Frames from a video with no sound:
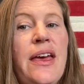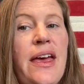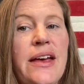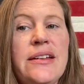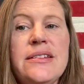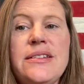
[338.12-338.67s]

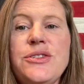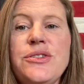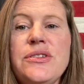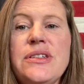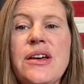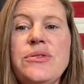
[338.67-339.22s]
And as it
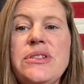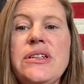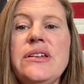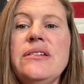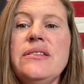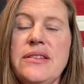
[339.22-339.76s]
turns out,
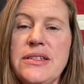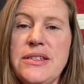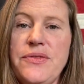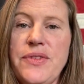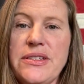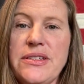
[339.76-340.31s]
this
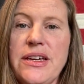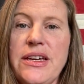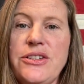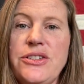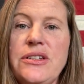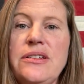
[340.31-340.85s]

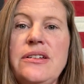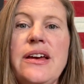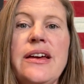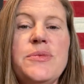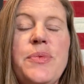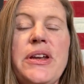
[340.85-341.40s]
investigation
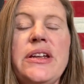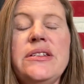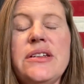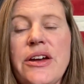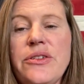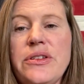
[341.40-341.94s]
has been
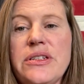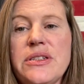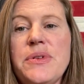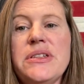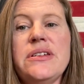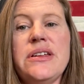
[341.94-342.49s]
entirely
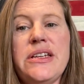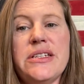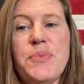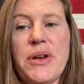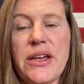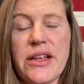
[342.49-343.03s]
dismissed and he has
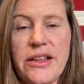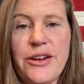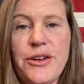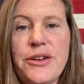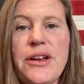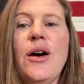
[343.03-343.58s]
been
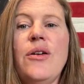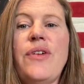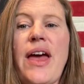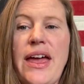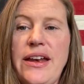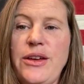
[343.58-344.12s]
cleared of
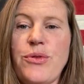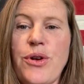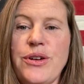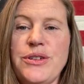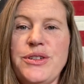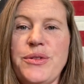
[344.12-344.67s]
any
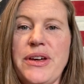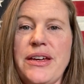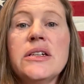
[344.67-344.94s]
wrongdoing.